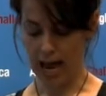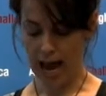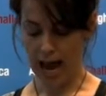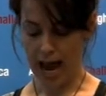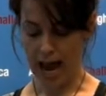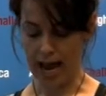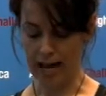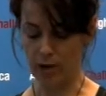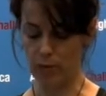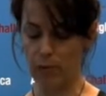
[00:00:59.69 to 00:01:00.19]

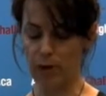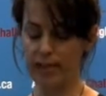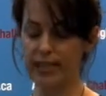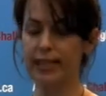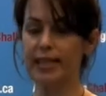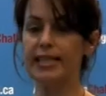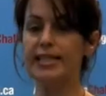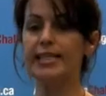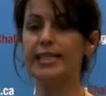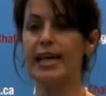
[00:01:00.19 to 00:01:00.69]
and a
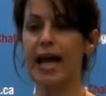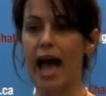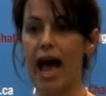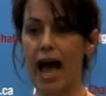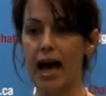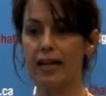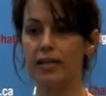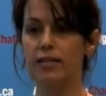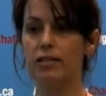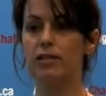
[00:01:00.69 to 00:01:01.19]
willingness to
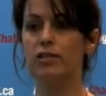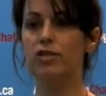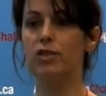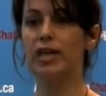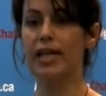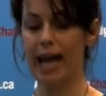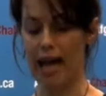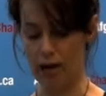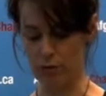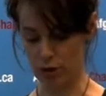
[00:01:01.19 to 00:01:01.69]
act to
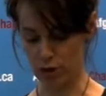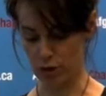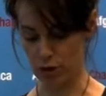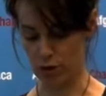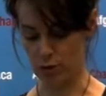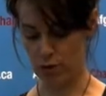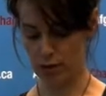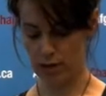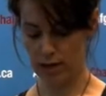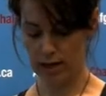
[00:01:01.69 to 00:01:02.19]

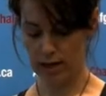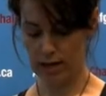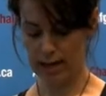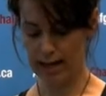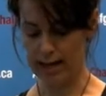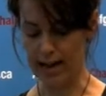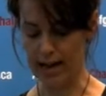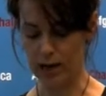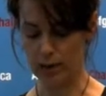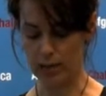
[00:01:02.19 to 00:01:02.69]
counter
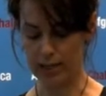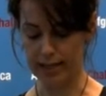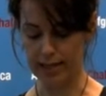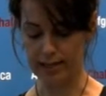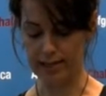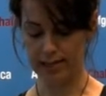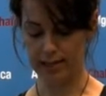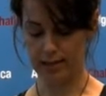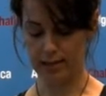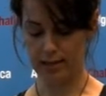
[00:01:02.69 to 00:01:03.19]

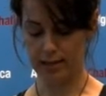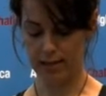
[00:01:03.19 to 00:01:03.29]
inequities.